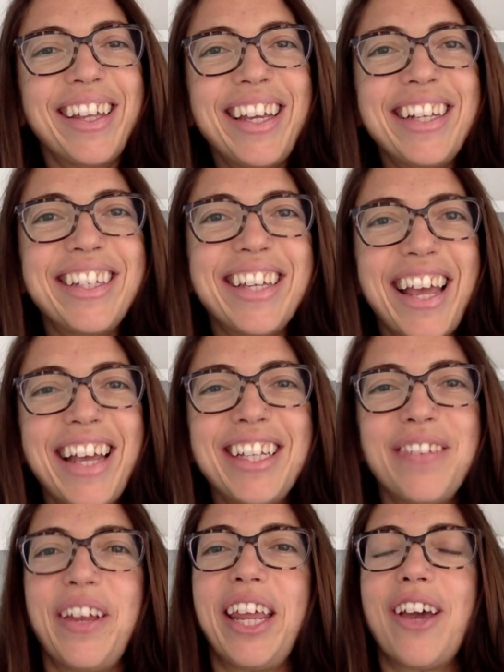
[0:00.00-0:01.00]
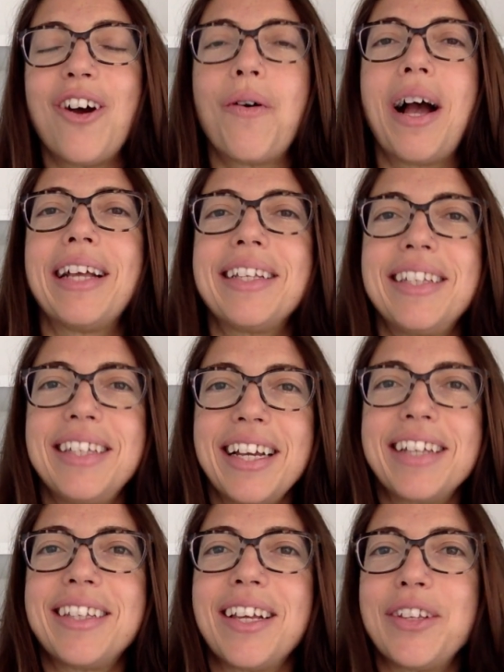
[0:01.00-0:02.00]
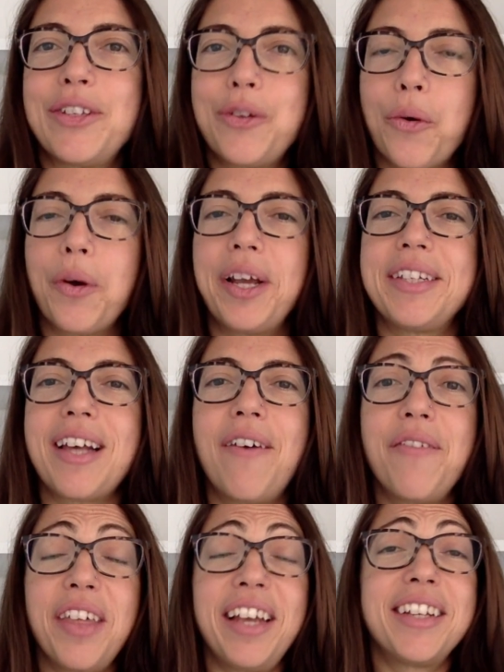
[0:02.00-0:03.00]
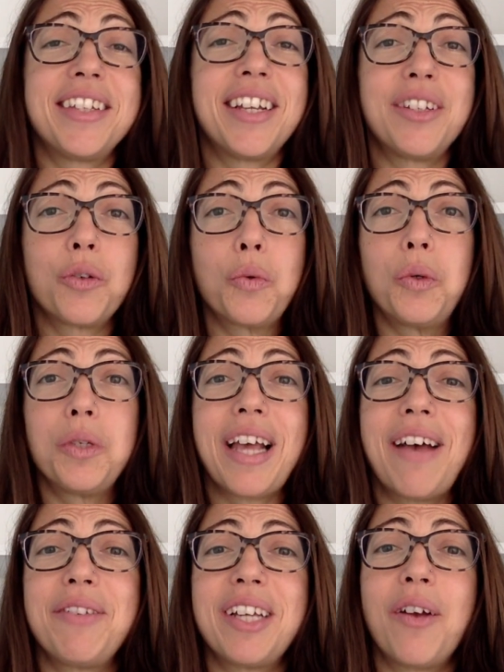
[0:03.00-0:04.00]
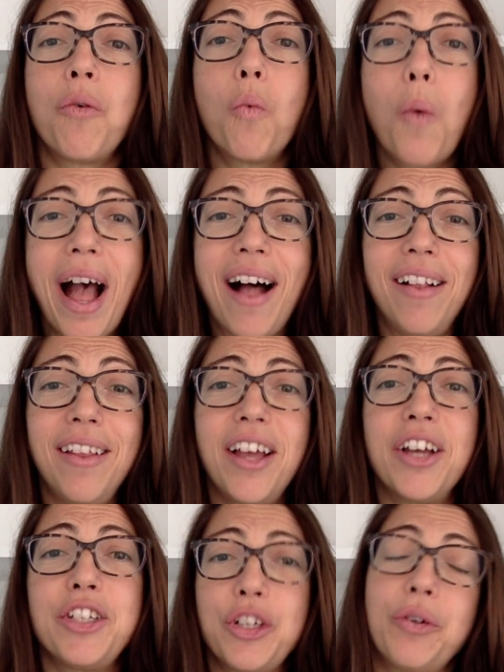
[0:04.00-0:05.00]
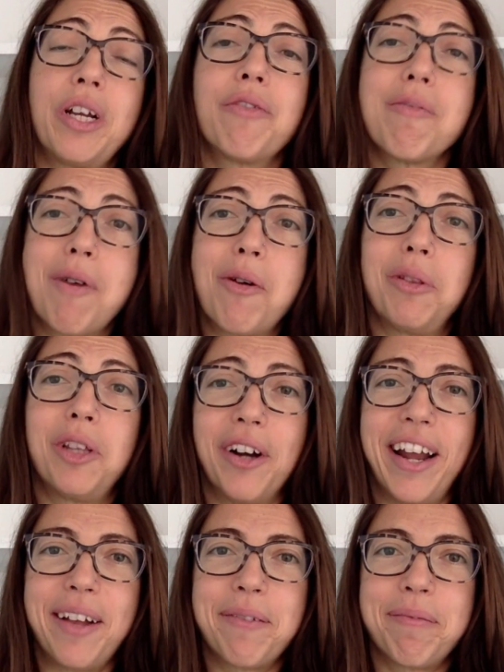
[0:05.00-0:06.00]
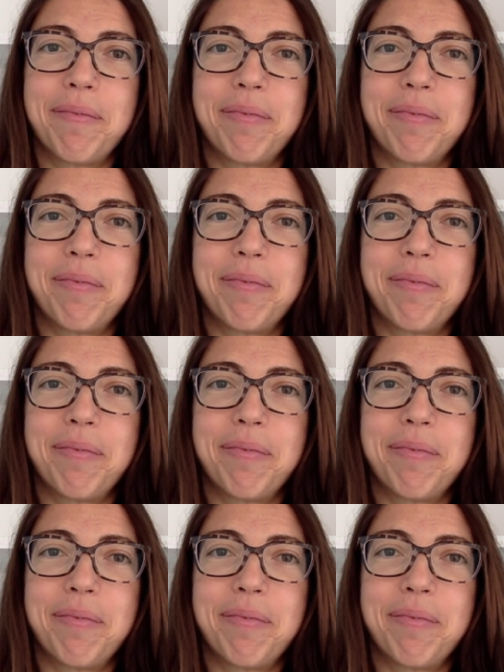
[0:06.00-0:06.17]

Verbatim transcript: In today's video, six stories of things that schools have done well during remote learning.